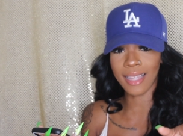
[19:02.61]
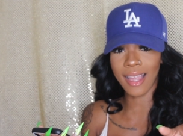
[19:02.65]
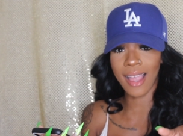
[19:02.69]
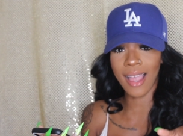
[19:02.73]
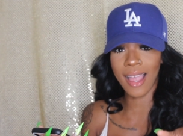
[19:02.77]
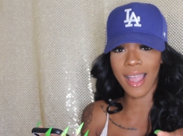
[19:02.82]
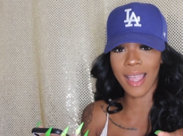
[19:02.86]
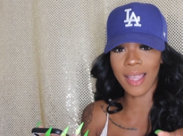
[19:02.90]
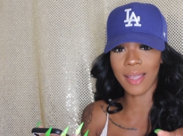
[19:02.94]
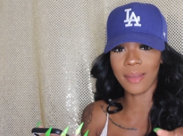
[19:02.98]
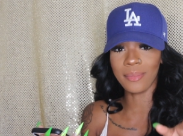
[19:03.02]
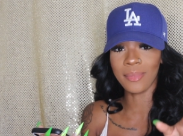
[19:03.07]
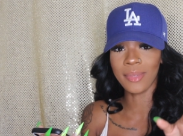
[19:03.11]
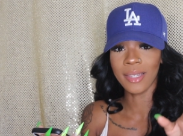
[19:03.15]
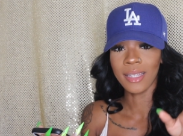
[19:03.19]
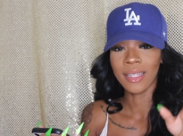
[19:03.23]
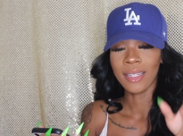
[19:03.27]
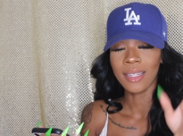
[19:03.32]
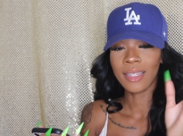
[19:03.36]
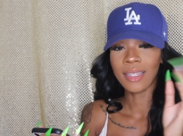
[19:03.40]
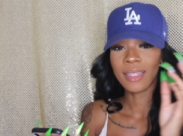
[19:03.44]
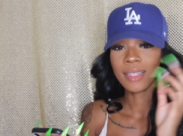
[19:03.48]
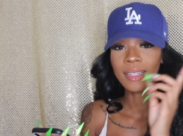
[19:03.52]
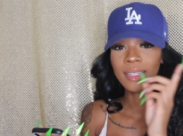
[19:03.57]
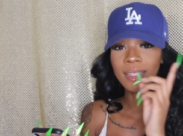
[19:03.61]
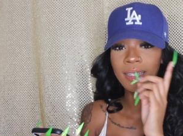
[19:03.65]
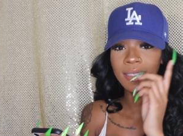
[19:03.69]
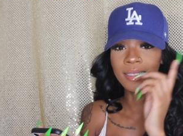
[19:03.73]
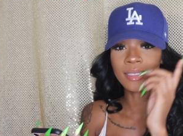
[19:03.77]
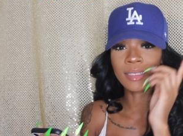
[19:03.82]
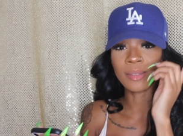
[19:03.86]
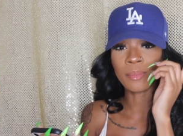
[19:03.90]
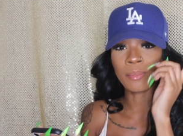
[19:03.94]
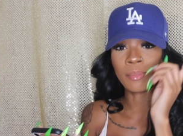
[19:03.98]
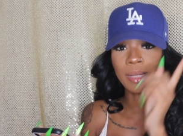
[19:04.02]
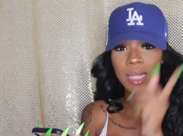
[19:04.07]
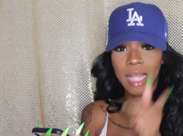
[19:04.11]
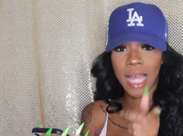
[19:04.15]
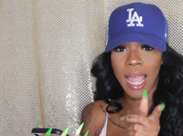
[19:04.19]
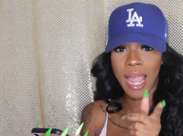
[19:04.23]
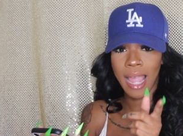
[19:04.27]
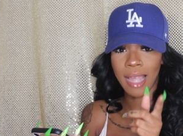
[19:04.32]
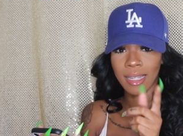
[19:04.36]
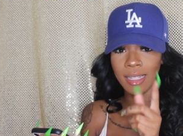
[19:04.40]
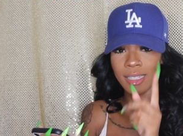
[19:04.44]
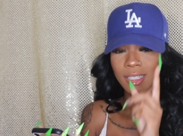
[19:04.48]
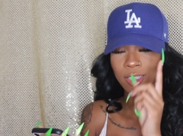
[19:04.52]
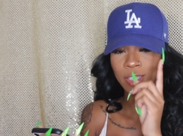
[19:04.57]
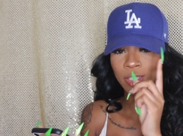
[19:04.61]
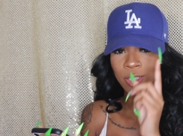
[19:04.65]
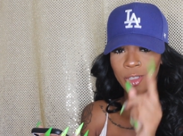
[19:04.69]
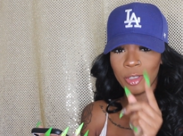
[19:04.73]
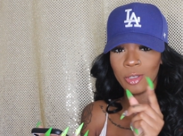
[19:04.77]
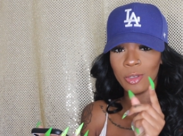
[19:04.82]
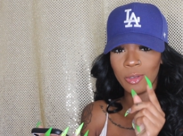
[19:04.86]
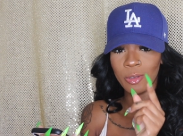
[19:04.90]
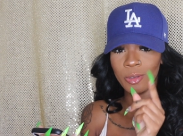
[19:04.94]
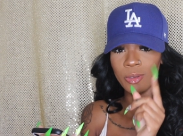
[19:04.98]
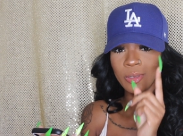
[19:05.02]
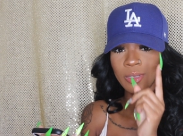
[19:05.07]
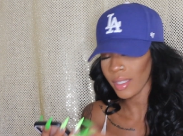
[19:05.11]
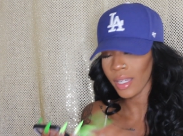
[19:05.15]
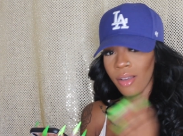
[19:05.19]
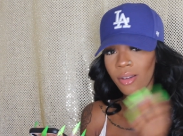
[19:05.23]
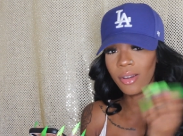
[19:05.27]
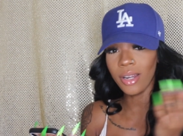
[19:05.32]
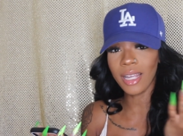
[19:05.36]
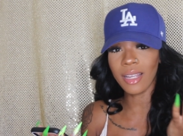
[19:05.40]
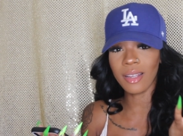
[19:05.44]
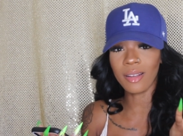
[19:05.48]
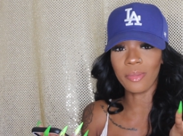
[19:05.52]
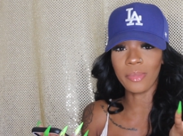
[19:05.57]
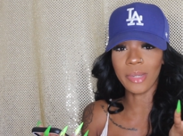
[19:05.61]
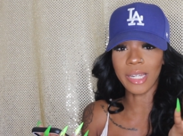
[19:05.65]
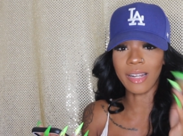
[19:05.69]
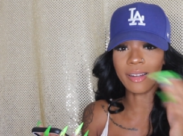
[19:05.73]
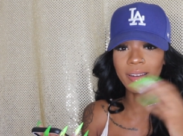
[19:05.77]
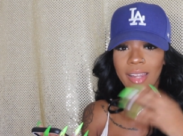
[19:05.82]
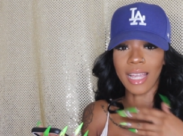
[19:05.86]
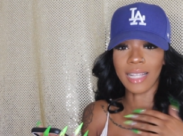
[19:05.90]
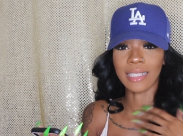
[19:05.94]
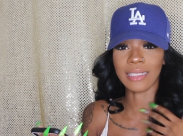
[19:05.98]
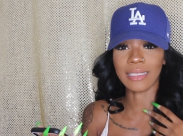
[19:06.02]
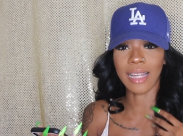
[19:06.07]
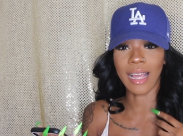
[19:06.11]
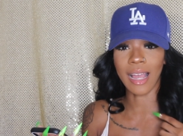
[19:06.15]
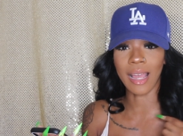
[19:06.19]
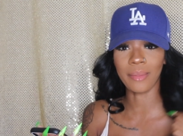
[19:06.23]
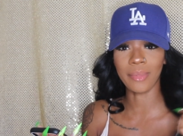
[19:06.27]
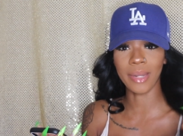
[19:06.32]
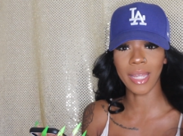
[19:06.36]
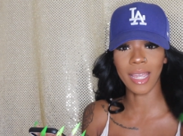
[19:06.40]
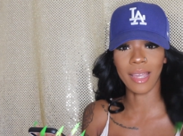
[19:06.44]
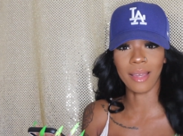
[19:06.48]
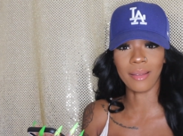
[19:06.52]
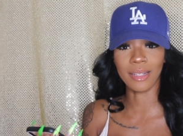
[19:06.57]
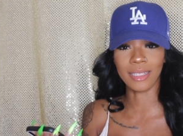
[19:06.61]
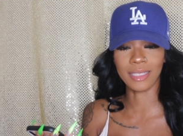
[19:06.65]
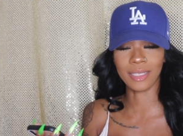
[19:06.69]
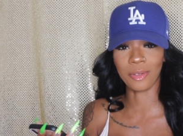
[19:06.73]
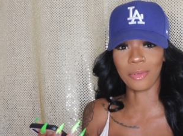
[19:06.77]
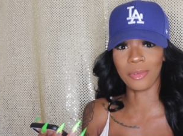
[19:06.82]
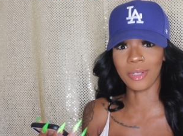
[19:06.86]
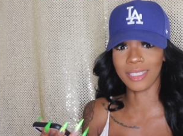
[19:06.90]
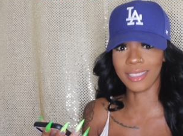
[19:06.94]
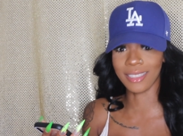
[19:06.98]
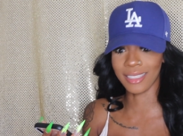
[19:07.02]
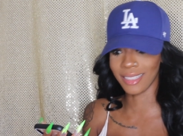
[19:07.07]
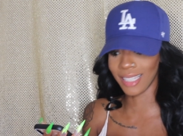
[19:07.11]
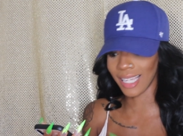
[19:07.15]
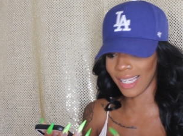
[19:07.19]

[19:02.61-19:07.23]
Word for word: time, black shoes. Oh, it ain't gonna be no next time. Damn, that's a once in